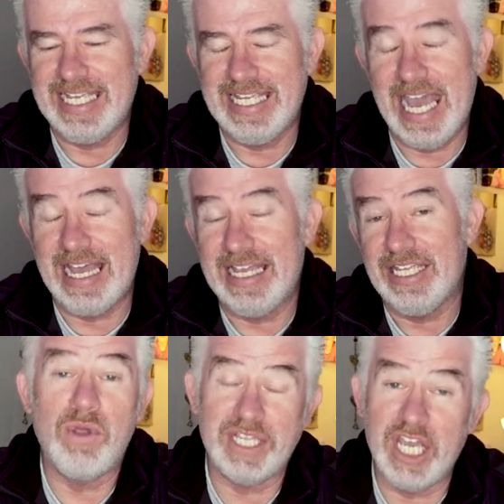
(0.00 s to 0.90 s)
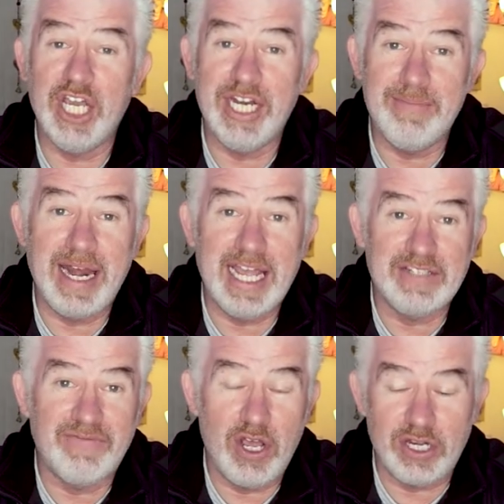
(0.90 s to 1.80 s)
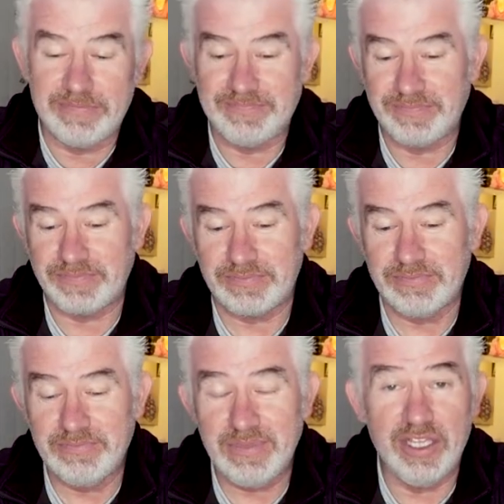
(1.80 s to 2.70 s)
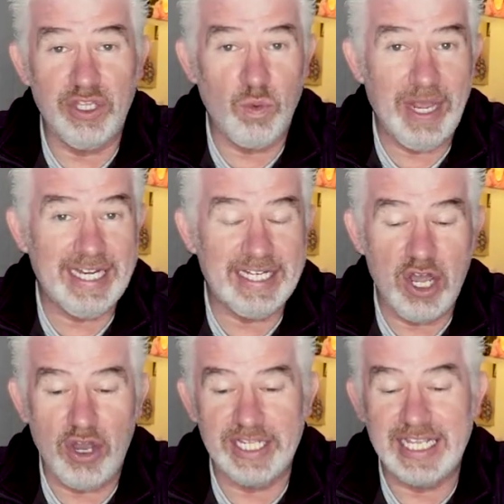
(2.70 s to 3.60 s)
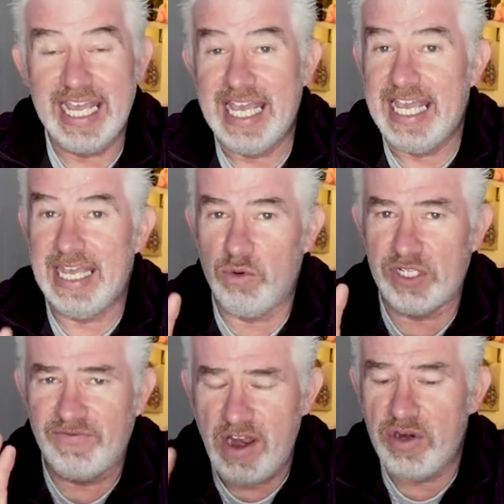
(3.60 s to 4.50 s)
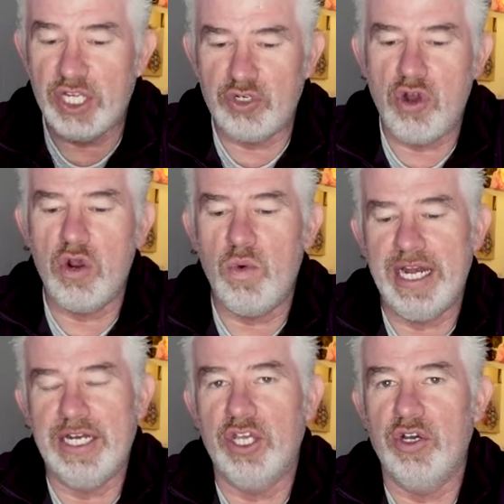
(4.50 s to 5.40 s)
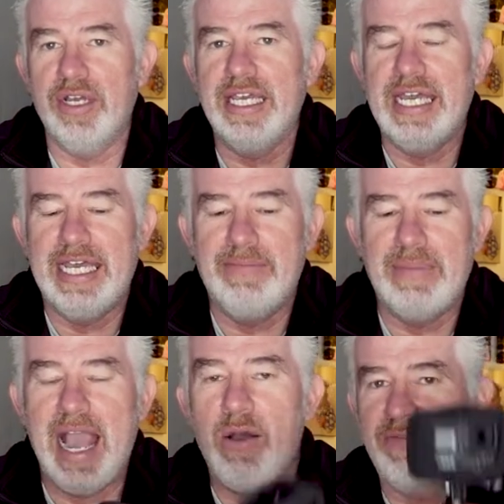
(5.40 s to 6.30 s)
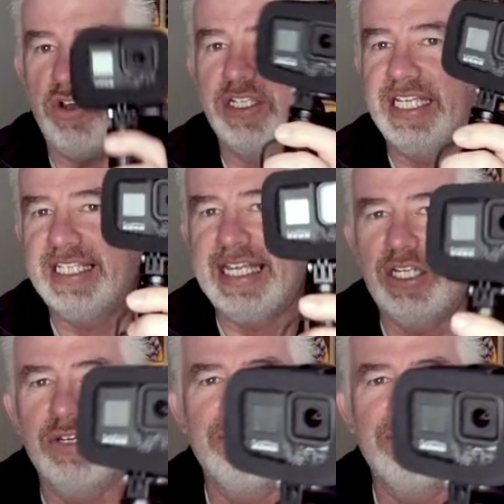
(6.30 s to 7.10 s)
yeah, well, you heard in my last vlog, the wind noise. It was very strong wind though. How I've got it set